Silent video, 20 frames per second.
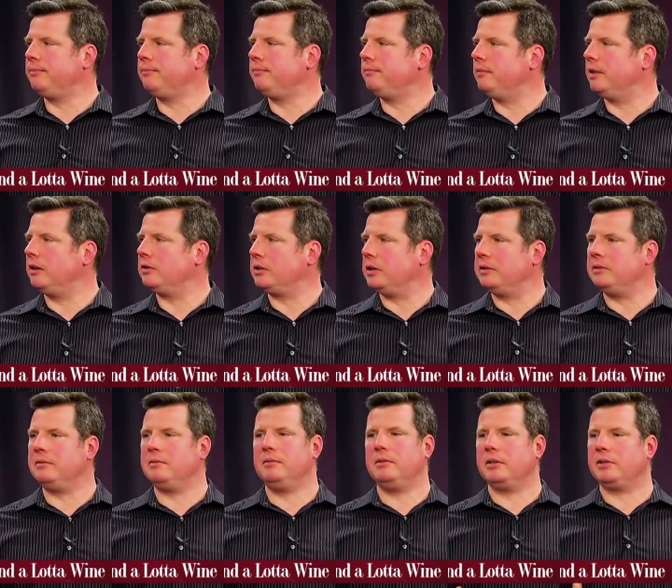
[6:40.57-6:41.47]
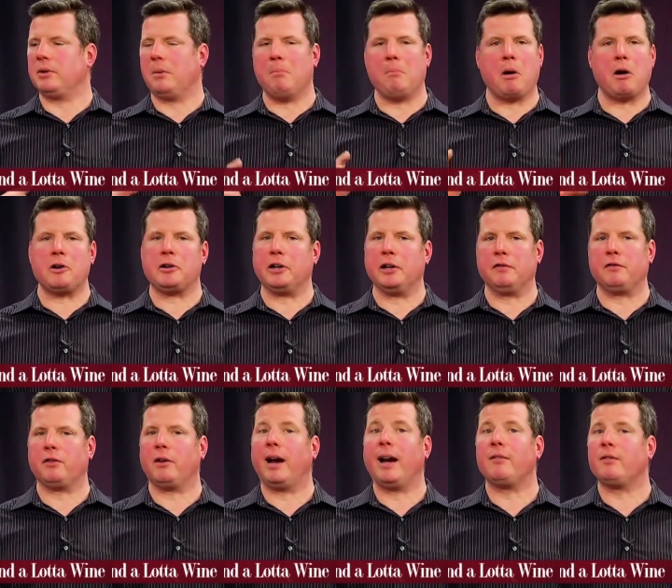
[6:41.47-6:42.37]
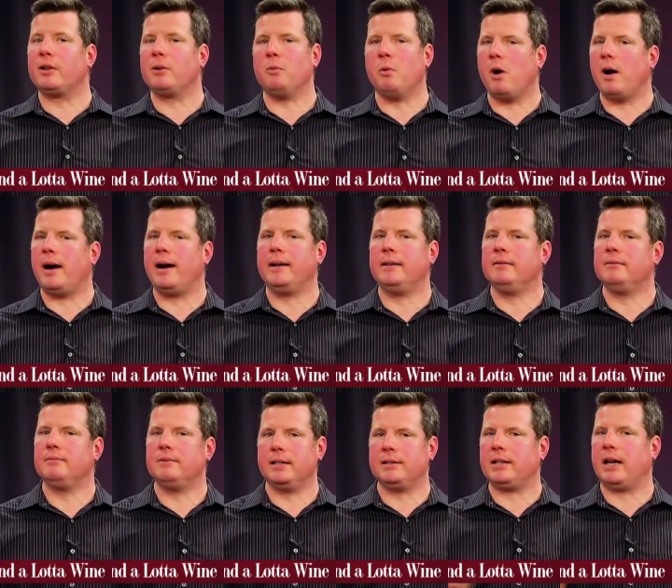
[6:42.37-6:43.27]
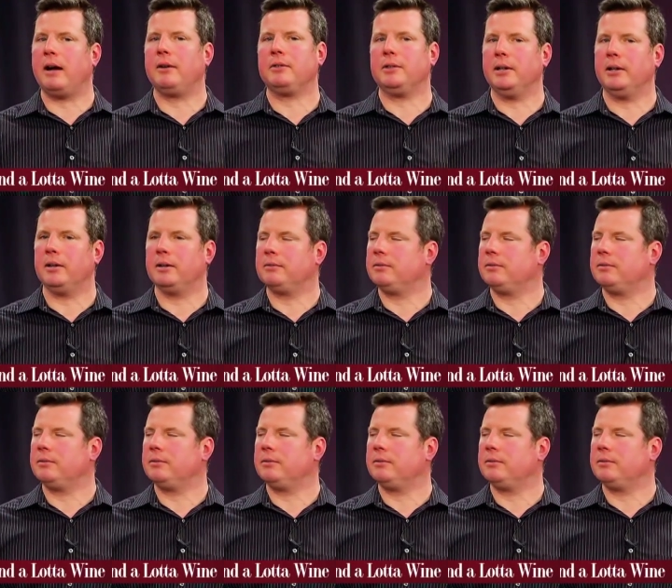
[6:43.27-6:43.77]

there's a there's a market for every wine that's out there.